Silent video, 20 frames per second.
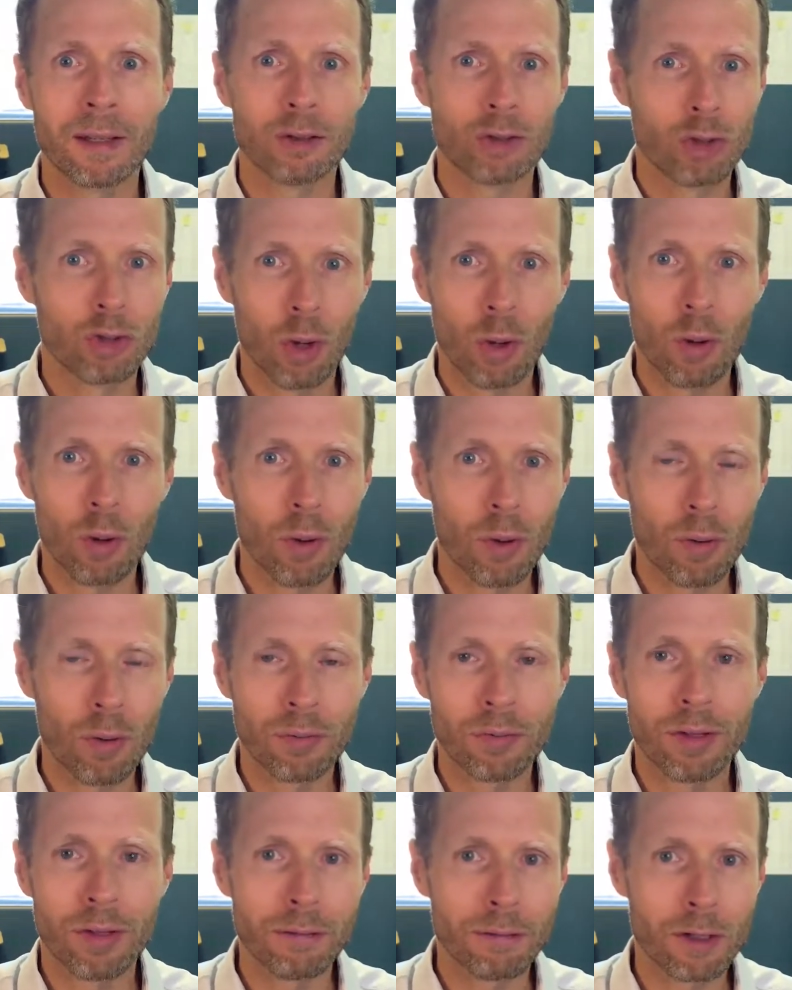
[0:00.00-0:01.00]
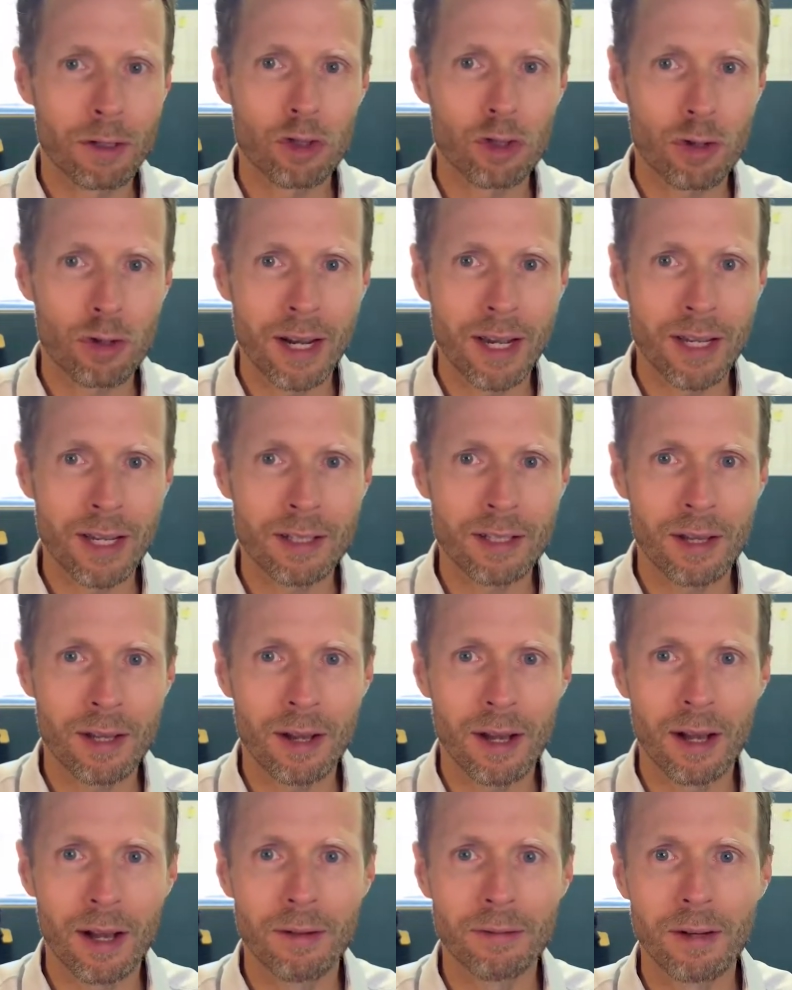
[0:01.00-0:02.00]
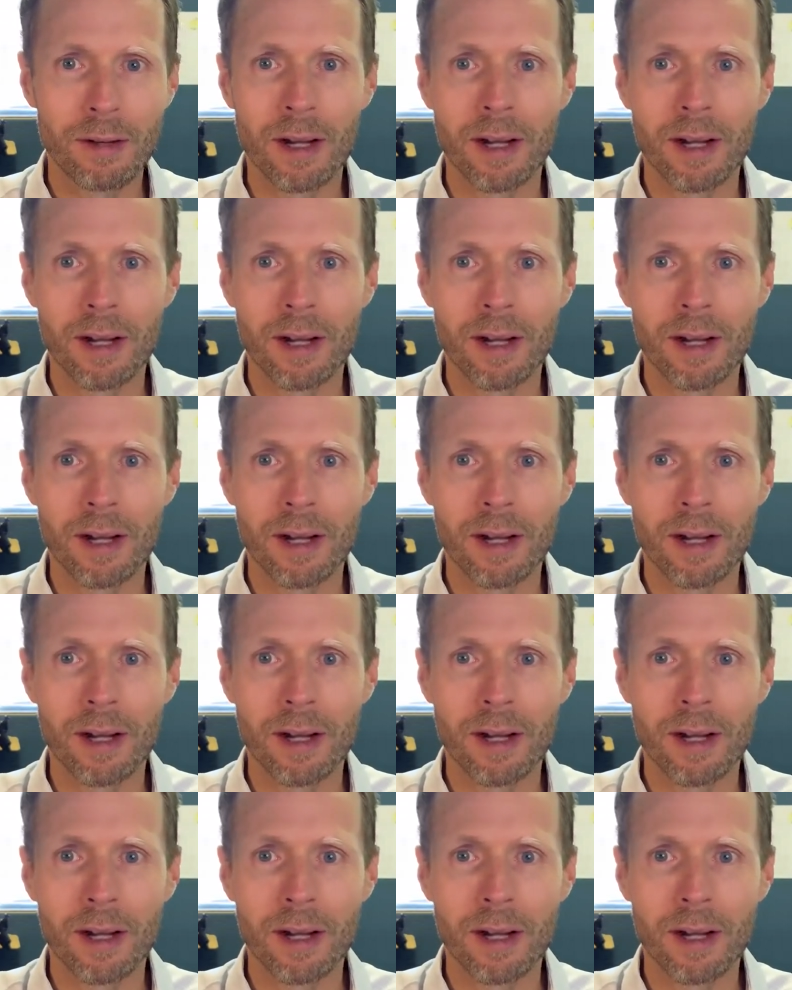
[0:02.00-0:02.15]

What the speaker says: total different strains of